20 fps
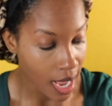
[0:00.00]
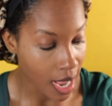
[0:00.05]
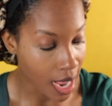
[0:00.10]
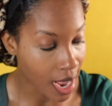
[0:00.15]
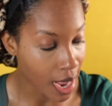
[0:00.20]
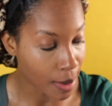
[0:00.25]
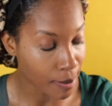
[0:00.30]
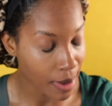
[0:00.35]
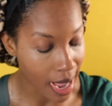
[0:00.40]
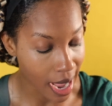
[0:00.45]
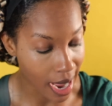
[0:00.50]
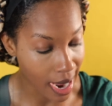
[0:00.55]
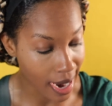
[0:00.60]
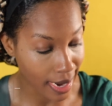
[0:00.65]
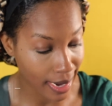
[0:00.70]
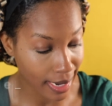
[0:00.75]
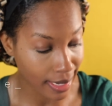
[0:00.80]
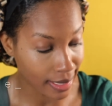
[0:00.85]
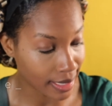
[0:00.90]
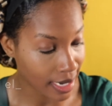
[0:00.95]

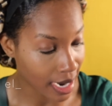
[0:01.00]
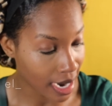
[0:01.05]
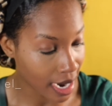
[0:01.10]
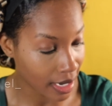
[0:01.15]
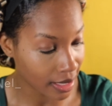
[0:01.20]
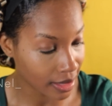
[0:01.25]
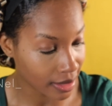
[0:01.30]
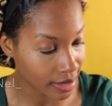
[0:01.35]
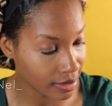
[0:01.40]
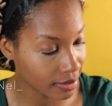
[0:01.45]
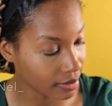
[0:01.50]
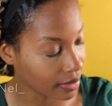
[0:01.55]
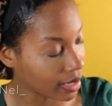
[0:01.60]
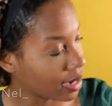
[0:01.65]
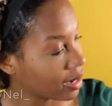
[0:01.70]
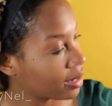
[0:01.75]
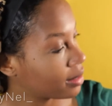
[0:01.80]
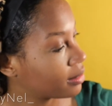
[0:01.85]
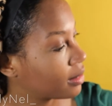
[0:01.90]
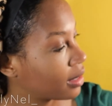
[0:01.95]
I got
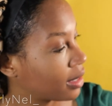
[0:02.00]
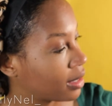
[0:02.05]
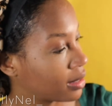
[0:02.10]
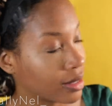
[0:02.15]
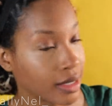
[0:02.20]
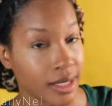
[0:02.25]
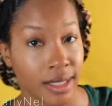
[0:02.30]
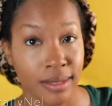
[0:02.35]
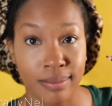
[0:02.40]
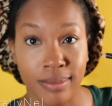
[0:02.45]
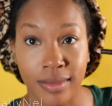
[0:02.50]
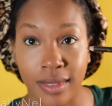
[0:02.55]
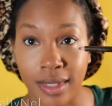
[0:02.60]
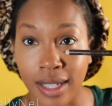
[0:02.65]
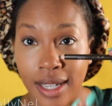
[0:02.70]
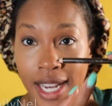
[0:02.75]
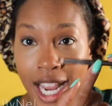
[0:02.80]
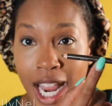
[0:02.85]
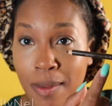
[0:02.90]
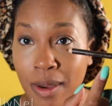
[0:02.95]
like
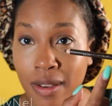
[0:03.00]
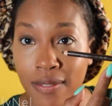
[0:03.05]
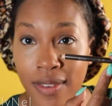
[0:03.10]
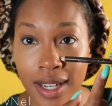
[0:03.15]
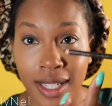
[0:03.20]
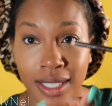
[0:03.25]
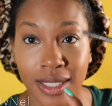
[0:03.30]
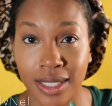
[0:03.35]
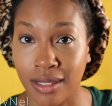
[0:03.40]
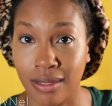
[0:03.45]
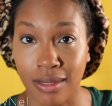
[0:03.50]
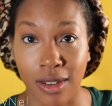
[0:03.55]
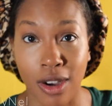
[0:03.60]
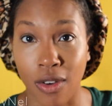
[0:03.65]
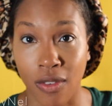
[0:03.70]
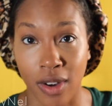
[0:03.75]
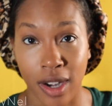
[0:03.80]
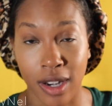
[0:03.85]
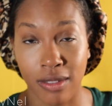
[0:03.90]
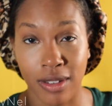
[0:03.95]
the name of it is
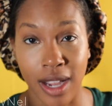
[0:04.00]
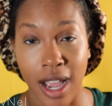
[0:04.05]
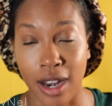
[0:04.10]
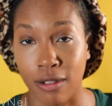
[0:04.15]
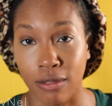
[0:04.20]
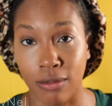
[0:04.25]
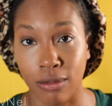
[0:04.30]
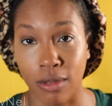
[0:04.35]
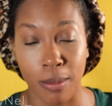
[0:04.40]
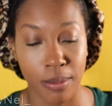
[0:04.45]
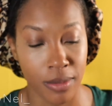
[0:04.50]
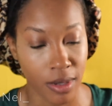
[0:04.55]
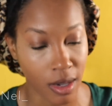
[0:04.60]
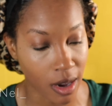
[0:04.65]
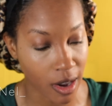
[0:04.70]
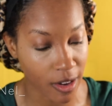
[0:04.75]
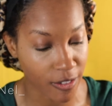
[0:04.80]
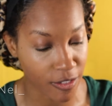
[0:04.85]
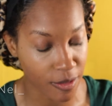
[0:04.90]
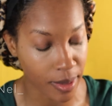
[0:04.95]
already kind of rubbed
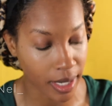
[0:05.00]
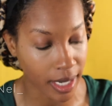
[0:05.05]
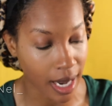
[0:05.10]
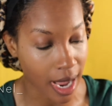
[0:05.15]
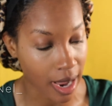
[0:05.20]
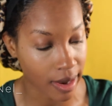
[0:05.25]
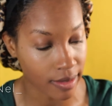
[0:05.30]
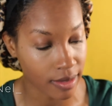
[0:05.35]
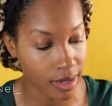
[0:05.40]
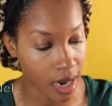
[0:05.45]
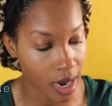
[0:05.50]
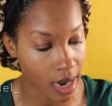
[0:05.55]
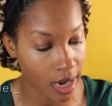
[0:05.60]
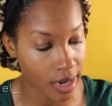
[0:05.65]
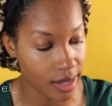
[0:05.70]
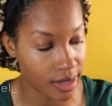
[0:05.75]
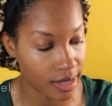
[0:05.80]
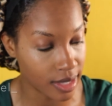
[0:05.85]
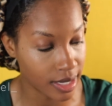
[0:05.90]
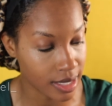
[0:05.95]
off, but I
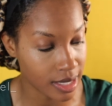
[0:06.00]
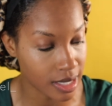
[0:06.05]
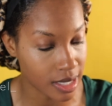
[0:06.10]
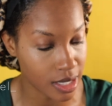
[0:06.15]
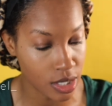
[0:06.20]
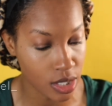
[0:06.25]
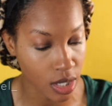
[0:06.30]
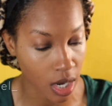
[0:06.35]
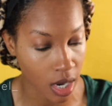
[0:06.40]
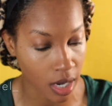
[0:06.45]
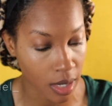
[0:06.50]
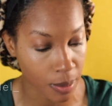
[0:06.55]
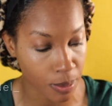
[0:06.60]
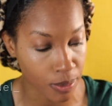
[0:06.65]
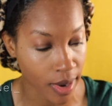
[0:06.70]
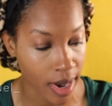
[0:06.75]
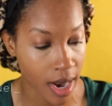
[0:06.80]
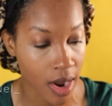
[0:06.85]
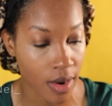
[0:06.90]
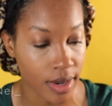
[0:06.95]
got this dark
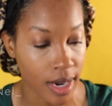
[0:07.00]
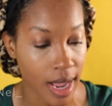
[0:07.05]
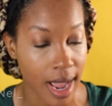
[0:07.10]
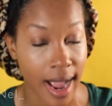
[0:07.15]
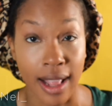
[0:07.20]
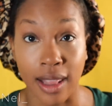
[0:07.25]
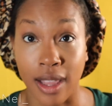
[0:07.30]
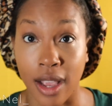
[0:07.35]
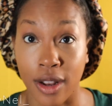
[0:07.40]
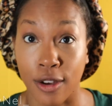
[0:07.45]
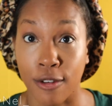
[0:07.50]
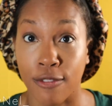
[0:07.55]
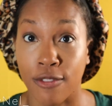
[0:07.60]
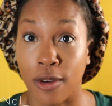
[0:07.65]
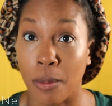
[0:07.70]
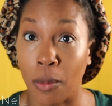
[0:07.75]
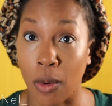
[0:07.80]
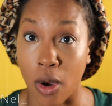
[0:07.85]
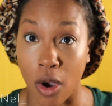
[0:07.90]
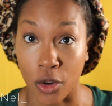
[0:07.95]
brown eyeliner
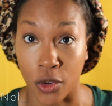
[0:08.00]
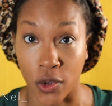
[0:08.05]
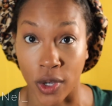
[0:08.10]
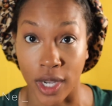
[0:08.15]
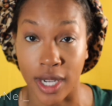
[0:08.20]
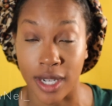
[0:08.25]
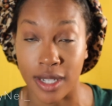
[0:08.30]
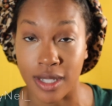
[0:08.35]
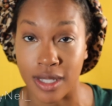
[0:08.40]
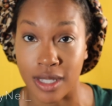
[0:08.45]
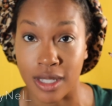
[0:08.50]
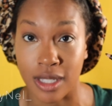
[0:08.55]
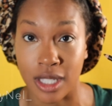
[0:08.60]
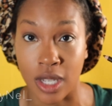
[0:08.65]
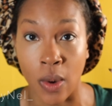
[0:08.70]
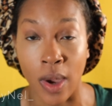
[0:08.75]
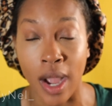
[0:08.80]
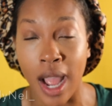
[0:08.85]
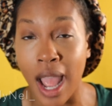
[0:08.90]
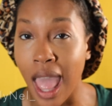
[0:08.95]
from Walgreens, and
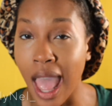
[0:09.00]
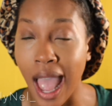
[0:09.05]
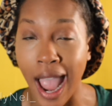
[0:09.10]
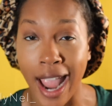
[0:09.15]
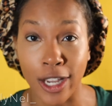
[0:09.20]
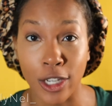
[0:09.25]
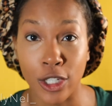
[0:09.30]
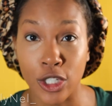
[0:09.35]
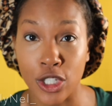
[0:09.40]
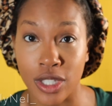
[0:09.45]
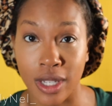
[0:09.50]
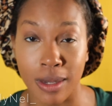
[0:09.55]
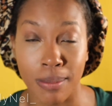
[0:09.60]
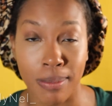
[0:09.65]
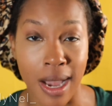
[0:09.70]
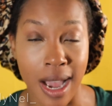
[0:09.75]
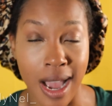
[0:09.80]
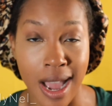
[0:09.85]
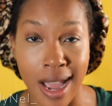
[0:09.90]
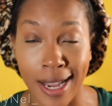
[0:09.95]
so I usually
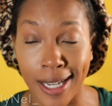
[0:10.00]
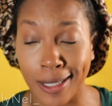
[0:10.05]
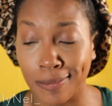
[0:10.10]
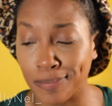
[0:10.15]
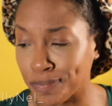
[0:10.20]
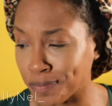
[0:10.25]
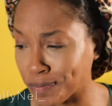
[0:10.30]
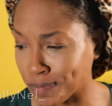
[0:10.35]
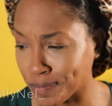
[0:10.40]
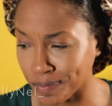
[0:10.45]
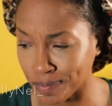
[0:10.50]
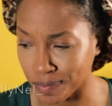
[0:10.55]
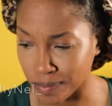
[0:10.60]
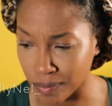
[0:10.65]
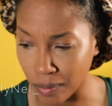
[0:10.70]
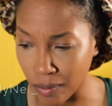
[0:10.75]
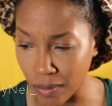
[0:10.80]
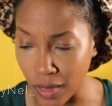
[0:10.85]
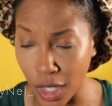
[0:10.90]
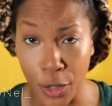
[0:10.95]
buy
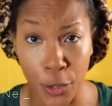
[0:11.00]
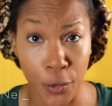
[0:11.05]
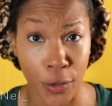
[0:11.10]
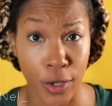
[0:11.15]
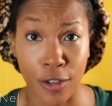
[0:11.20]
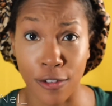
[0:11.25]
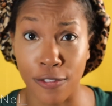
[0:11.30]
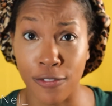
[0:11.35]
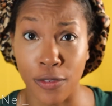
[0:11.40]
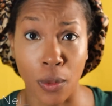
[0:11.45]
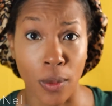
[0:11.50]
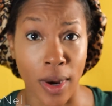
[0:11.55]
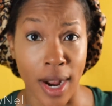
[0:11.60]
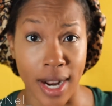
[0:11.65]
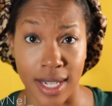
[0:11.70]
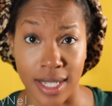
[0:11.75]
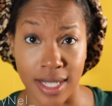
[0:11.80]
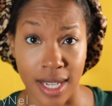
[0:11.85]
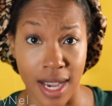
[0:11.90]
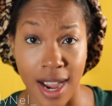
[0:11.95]
3 or 4
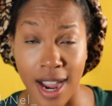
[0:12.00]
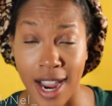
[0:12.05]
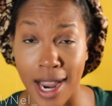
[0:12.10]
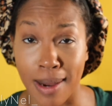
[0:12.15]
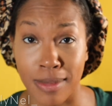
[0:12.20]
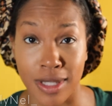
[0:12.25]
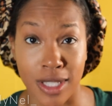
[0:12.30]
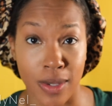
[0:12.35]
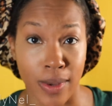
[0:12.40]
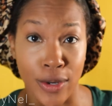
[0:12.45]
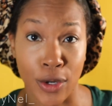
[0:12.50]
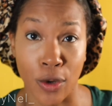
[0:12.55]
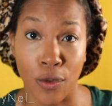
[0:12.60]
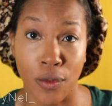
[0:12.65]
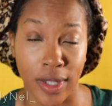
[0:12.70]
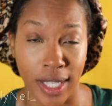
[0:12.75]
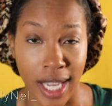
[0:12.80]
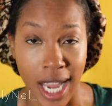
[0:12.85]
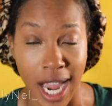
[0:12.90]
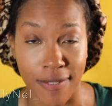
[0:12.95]
at a time, so I don't
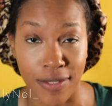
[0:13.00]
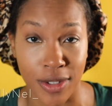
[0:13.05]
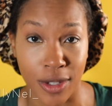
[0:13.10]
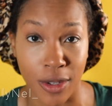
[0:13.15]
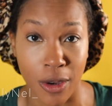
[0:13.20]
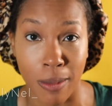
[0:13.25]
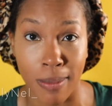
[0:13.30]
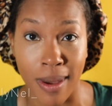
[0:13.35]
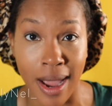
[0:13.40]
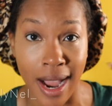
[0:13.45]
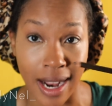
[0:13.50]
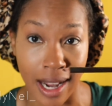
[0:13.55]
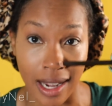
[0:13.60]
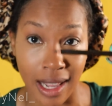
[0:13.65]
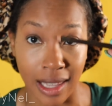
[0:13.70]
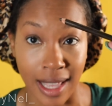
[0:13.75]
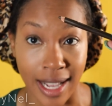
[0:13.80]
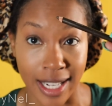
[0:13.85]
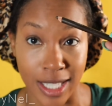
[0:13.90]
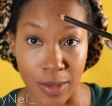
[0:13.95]
really have to go back, and
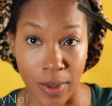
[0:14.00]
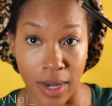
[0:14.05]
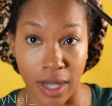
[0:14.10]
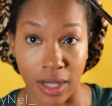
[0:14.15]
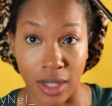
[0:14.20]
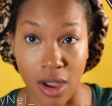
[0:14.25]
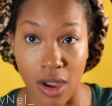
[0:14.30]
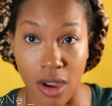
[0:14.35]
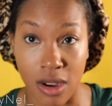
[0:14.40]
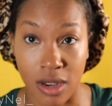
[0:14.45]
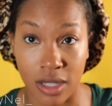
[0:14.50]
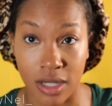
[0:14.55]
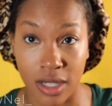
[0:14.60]
it lasts pretty long.